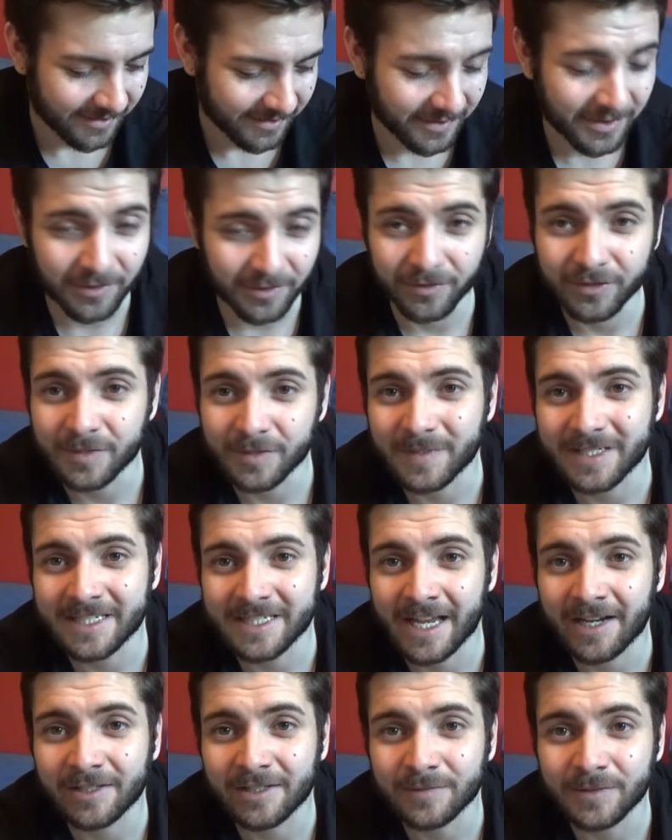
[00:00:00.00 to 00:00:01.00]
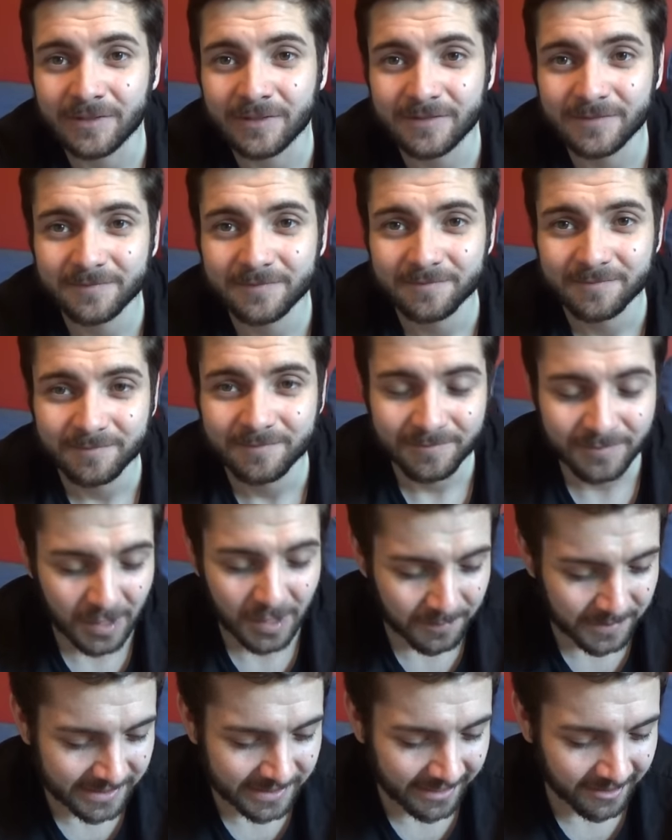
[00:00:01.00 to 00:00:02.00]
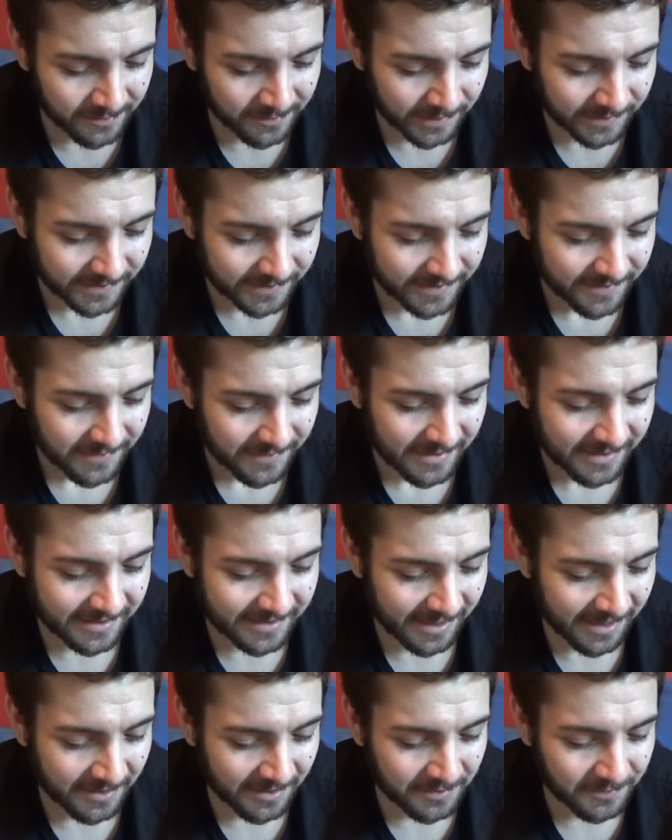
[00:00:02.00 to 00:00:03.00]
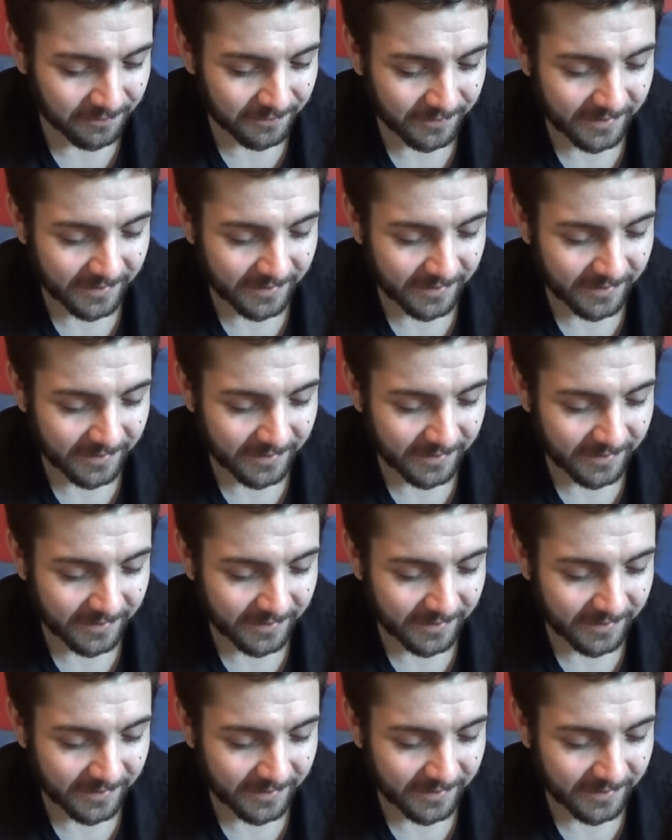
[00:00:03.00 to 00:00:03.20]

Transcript: It could also be terrible, proper terrible. So